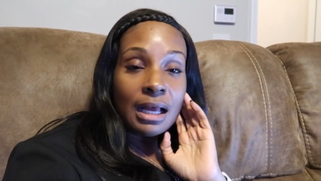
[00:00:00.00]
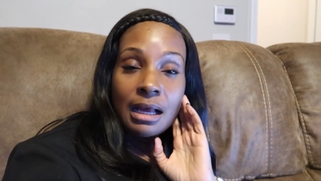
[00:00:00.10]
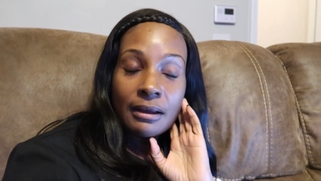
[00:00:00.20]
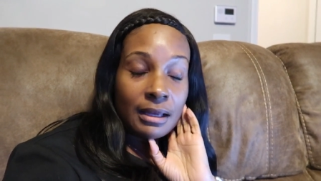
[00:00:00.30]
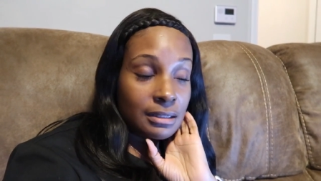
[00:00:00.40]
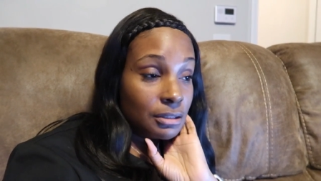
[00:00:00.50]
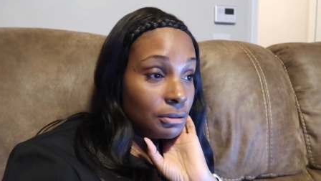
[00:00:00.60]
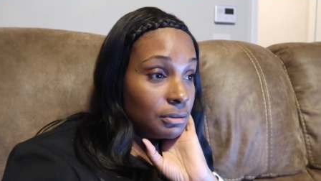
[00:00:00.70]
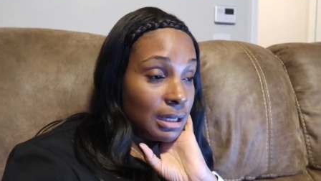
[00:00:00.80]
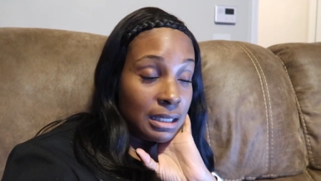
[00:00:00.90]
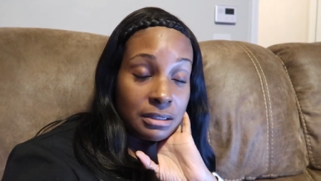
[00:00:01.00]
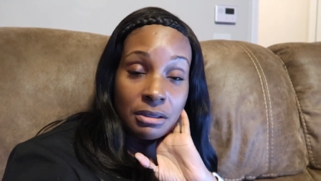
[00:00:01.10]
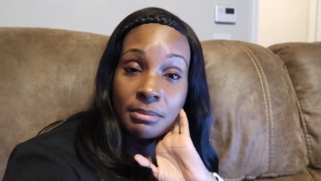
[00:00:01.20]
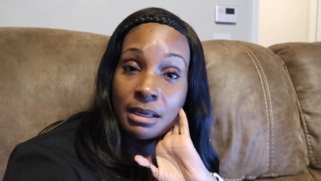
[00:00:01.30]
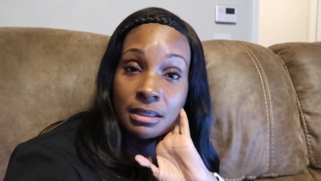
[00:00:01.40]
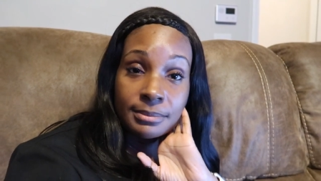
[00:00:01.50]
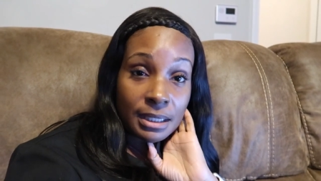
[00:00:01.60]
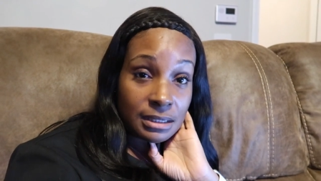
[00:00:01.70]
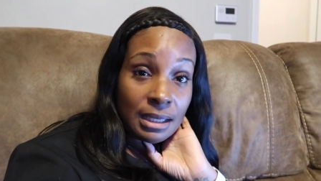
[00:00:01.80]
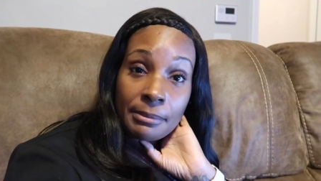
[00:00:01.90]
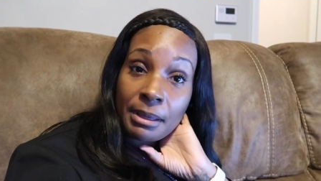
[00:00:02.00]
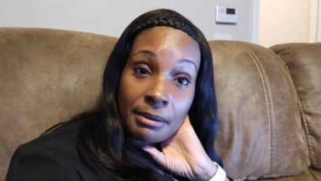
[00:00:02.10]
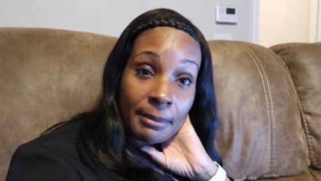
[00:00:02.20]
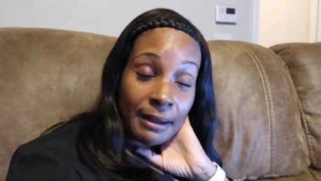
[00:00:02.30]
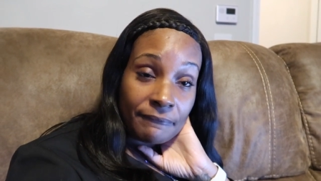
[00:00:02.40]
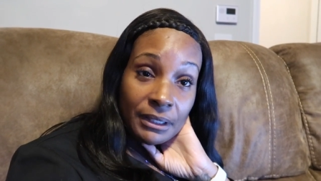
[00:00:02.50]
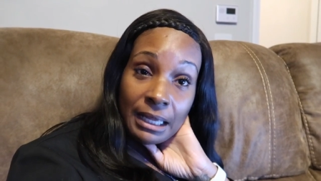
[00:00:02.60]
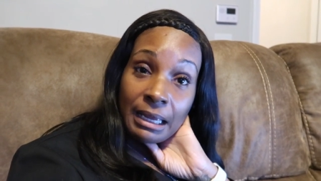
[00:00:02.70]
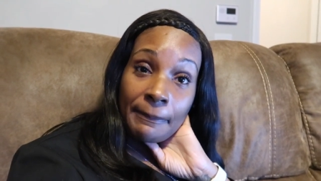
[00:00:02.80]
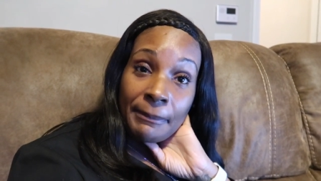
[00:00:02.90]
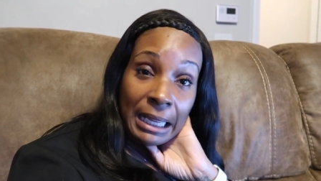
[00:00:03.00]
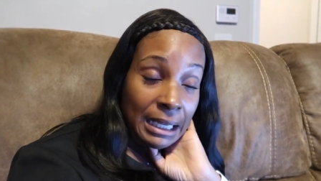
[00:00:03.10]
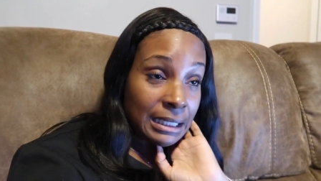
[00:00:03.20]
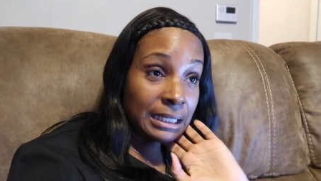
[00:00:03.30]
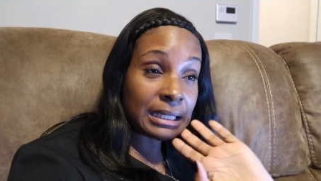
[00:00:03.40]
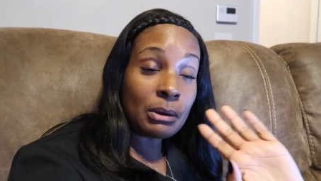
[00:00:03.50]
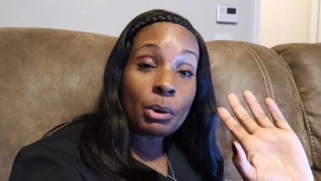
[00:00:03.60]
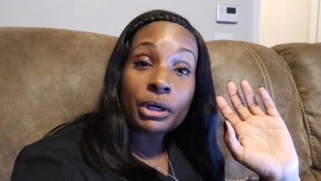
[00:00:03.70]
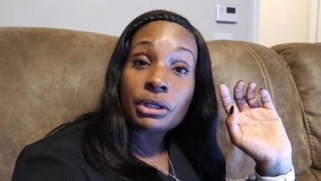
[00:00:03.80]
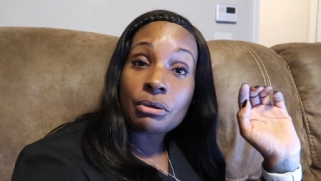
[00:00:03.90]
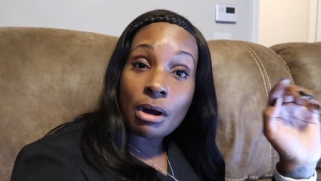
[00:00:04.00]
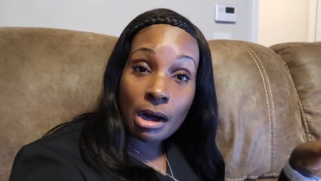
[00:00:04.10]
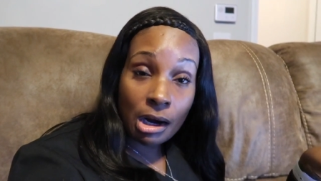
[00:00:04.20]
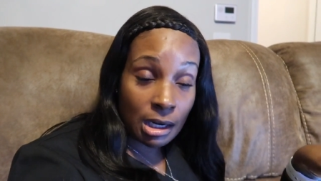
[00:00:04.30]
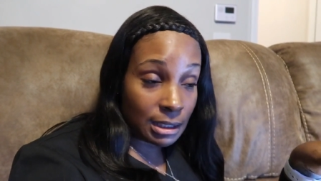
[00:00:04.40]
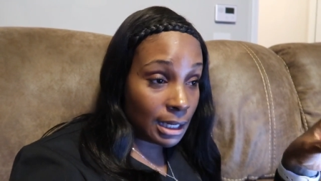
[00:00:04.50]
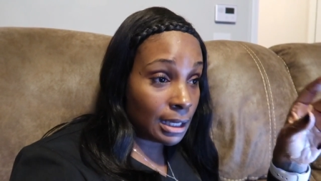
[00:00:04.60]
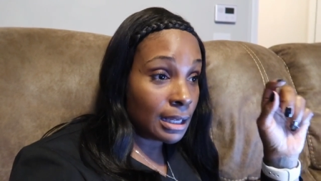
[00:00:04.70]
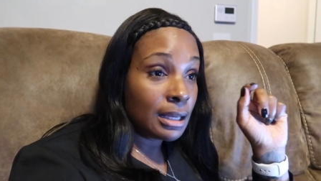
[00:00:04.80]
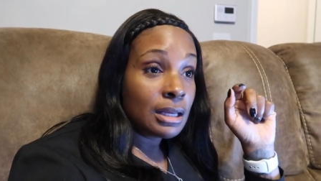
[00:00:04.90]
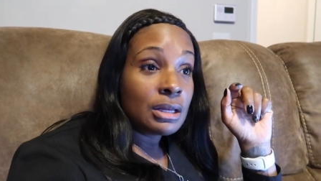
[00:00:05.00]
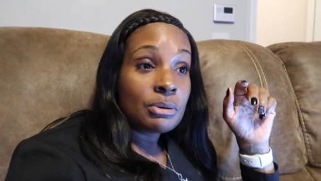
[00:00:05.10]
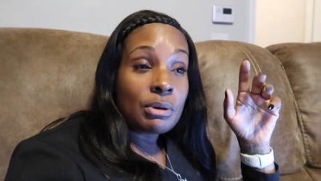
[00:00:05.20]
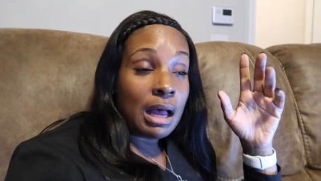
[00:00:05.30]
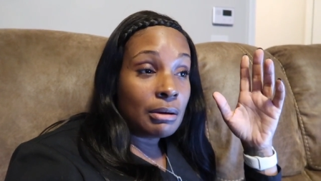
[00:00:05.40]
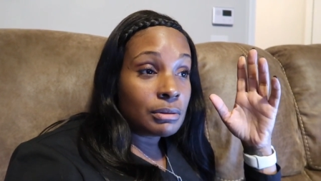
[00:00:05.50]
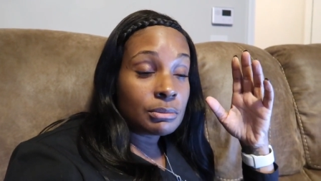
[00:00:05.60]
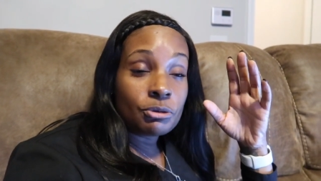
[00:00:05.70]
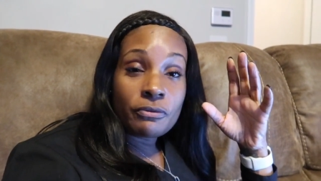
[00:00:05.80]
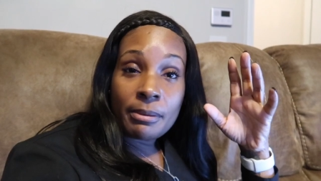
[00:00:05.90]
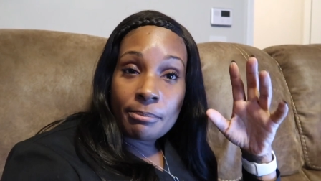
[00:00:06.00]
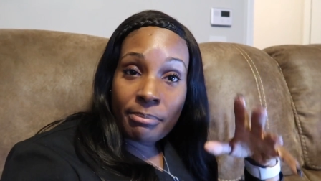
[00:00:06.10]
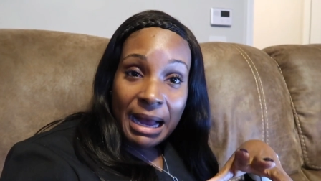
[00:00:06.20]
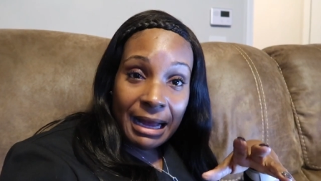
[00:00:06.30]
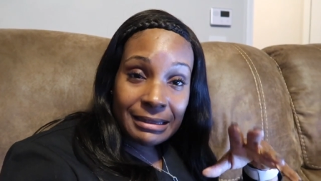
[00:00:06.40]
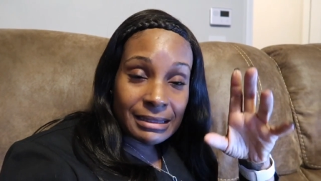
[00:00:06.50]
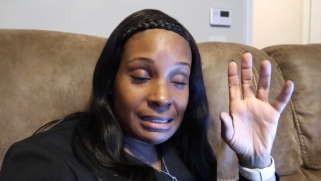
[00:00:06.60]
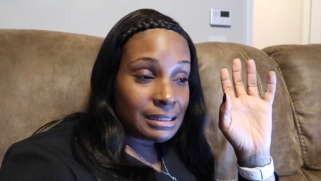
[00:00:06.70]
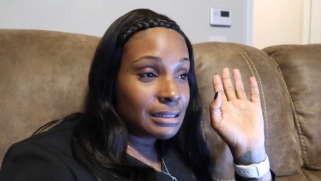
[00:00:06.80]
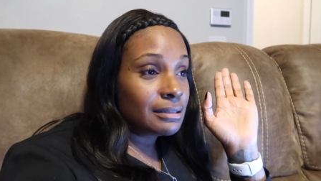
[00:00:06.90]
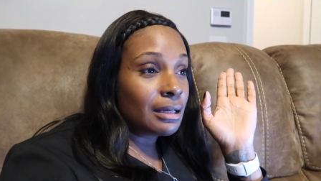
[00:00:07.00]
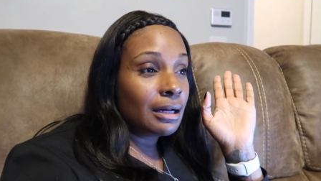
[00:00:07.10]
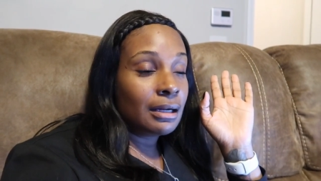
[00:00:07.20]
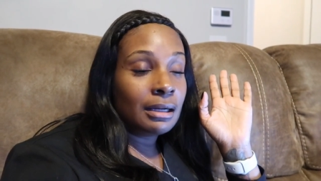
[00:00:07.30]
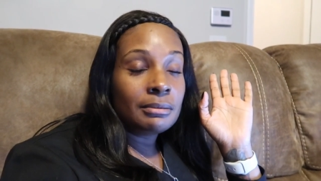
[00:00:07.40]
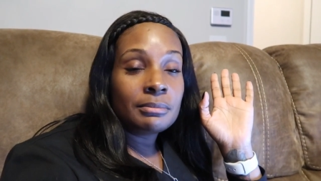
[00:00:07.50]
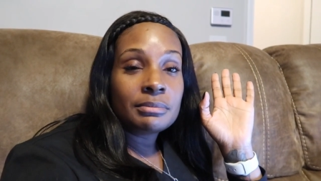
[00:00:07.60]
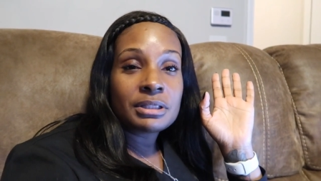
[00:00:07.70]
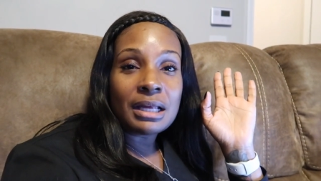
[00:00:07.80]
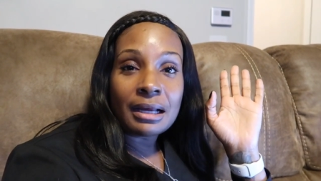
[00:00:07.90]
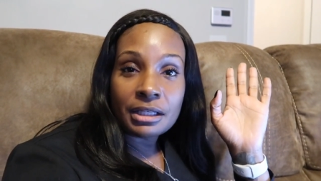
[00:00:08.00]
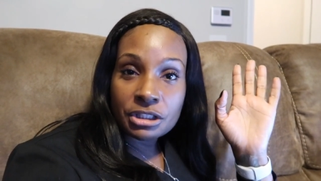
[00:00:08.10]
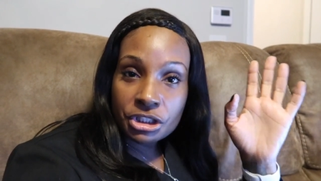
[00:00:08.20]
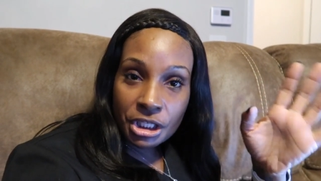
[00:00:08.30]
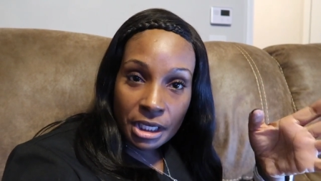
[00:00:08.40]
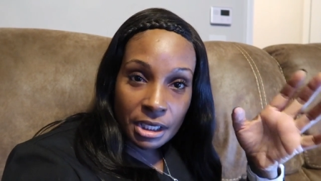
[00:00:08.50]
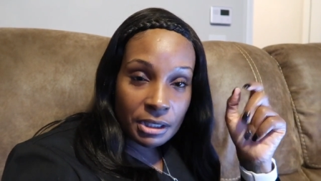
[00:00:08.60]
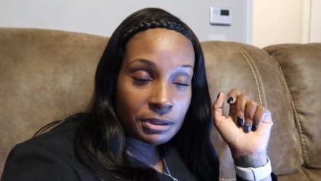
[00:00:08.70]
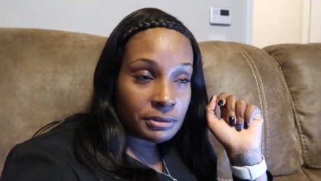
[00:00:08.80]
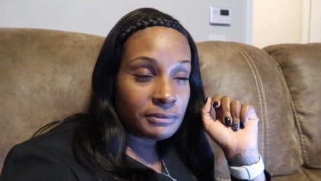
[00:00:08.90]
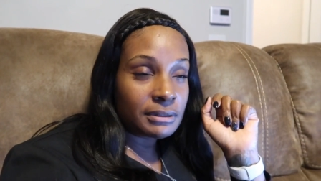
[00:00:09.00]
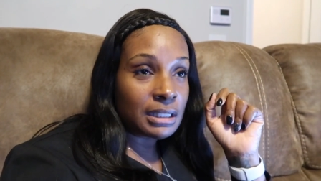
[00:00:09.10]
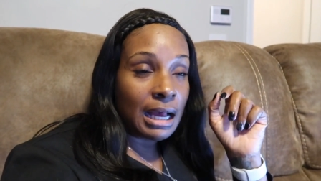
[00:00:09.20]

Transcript: I told I told my husband, I said, babe, I feel like a man. Like they work you hard. Like I was moving boxes, um, stocking shelves.